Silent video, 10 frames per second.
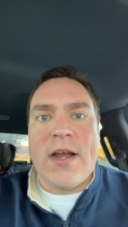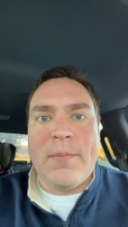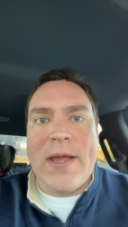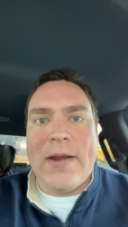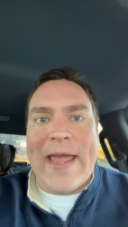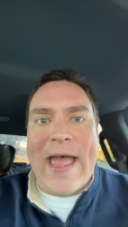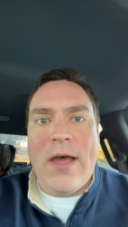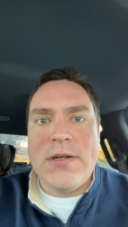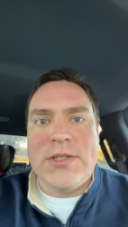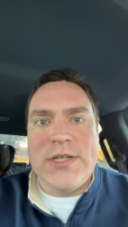about how
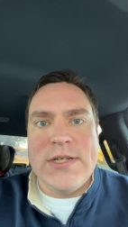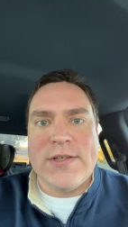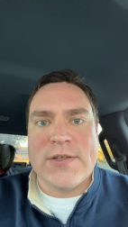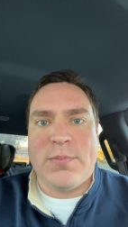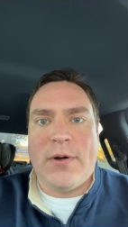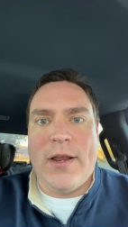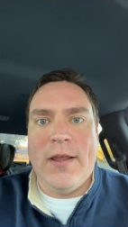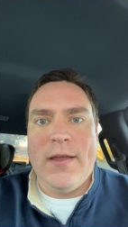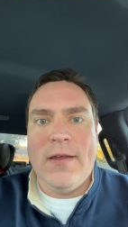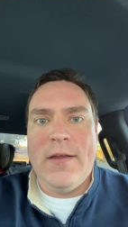did Jesus pray?
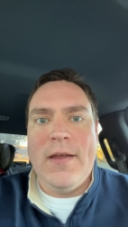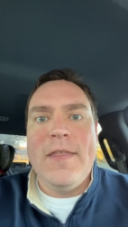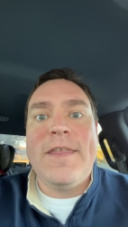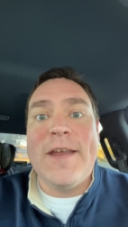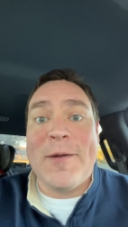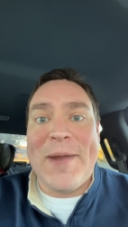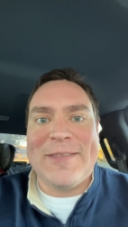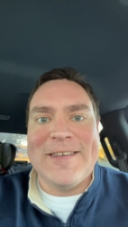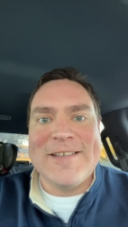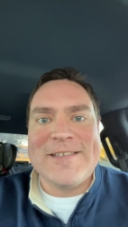Think about
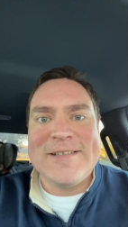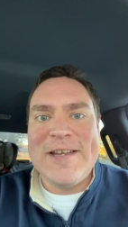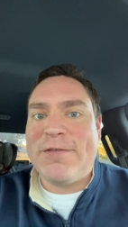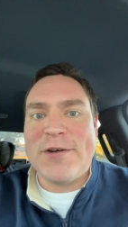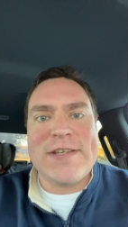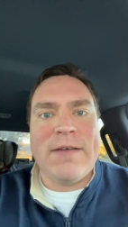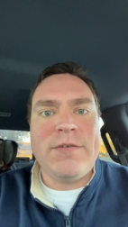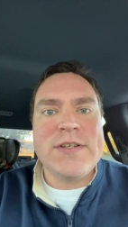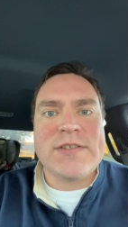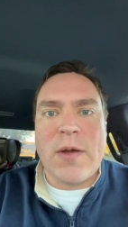this. If there's
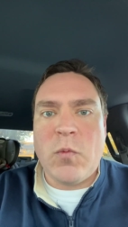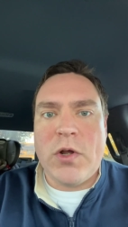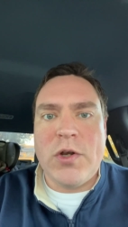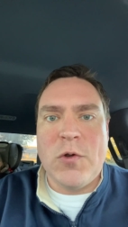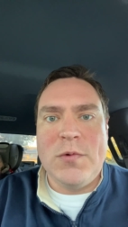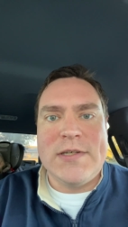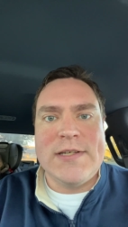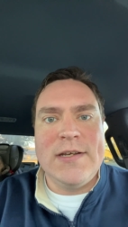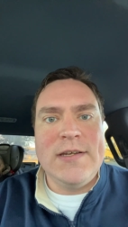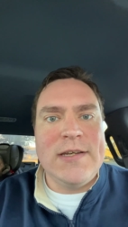ever someone who
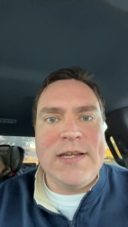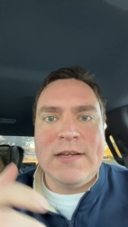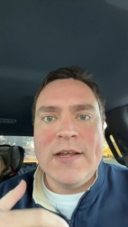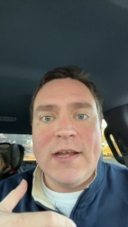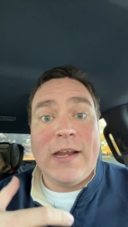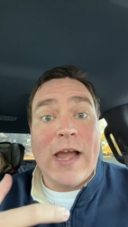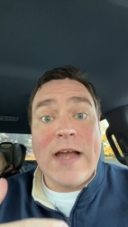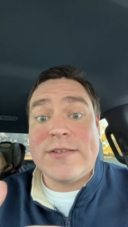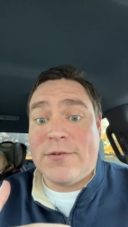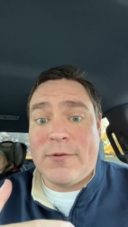didn't need
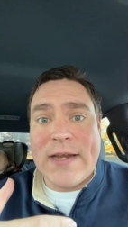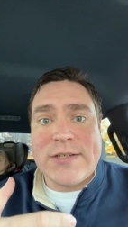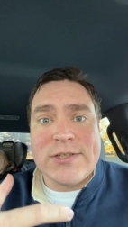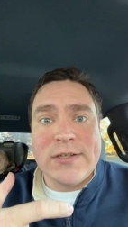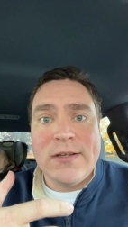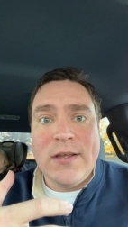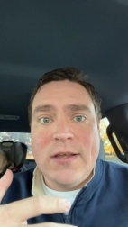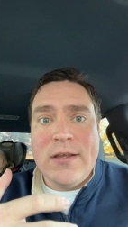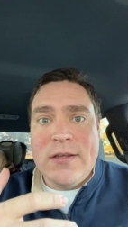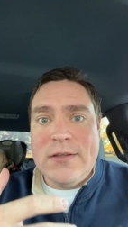God's direction,
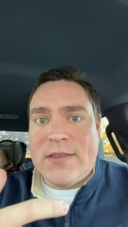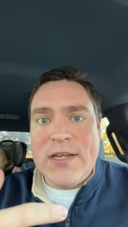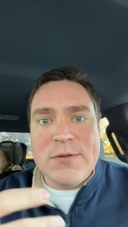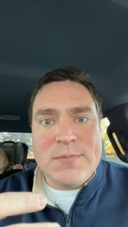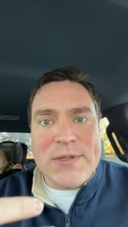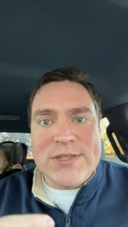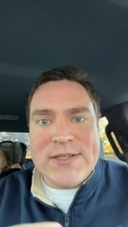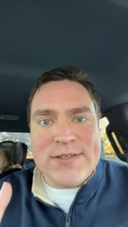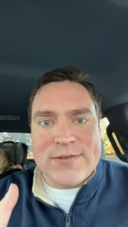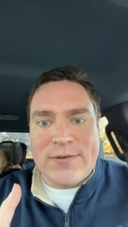you'd think it would be
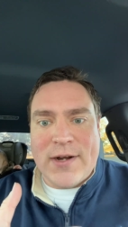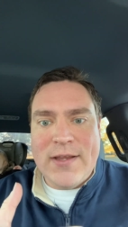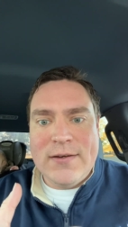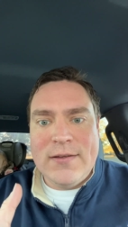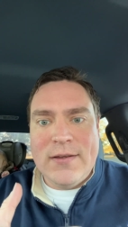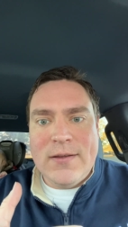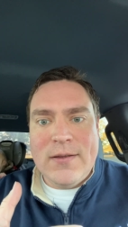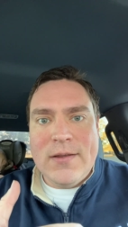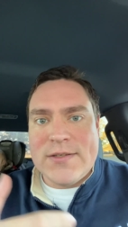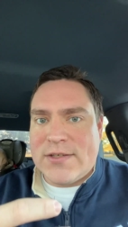Jesus, right?
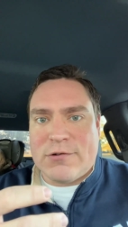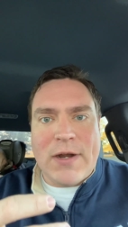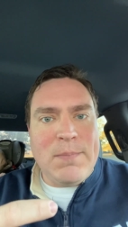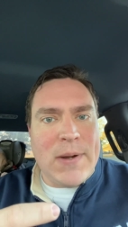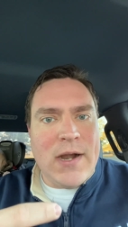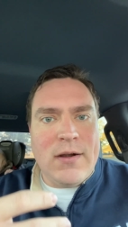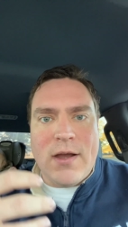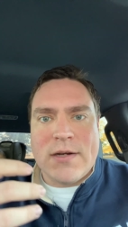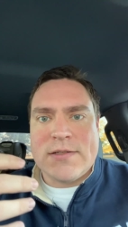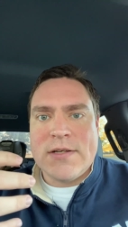It's this great
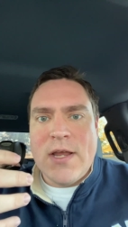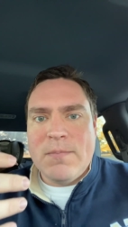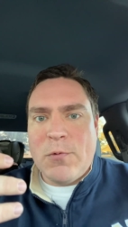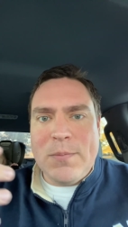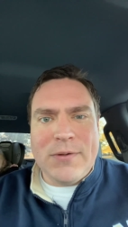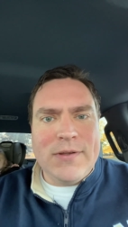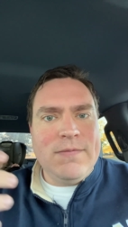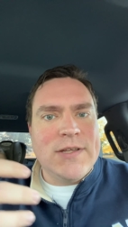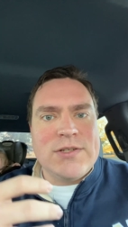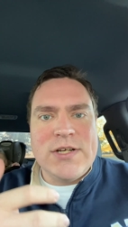paradox, but we believe
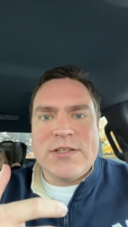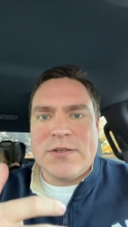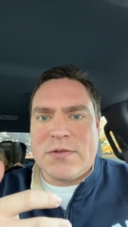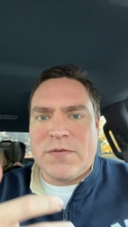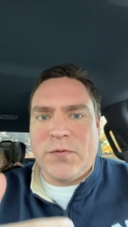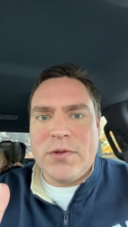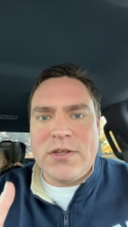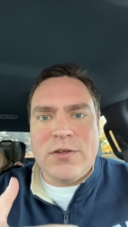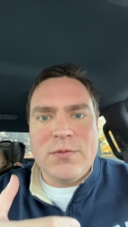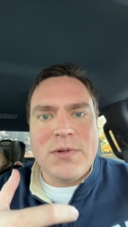that Jesus is fully
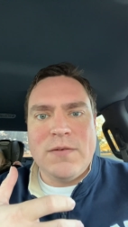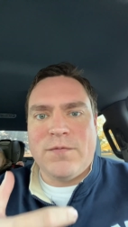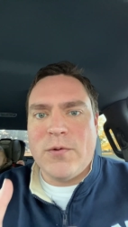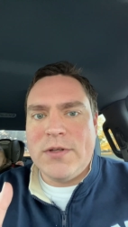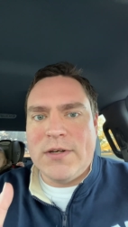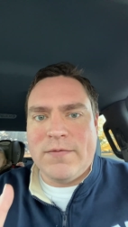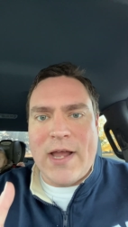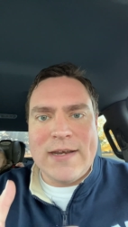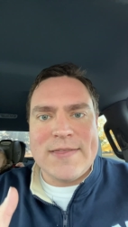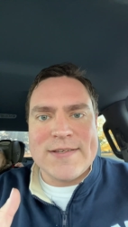human and fully
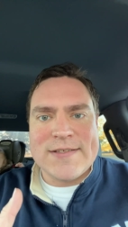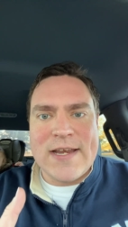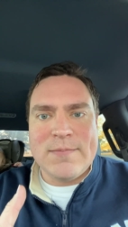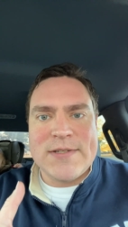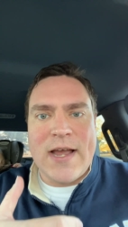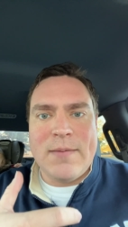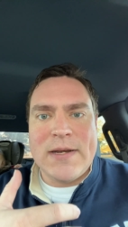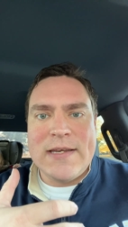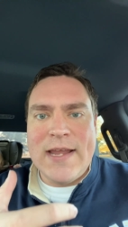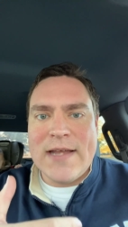divine at the same time,
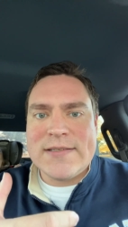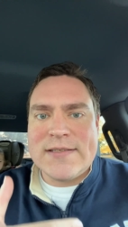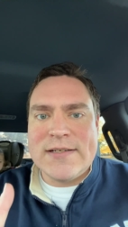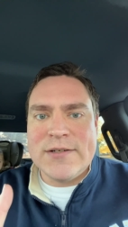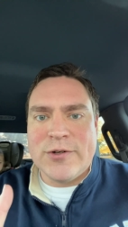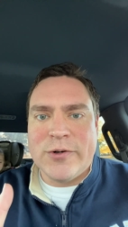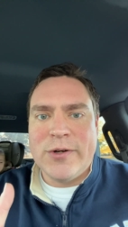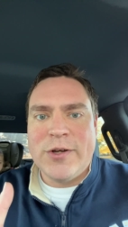and yet still,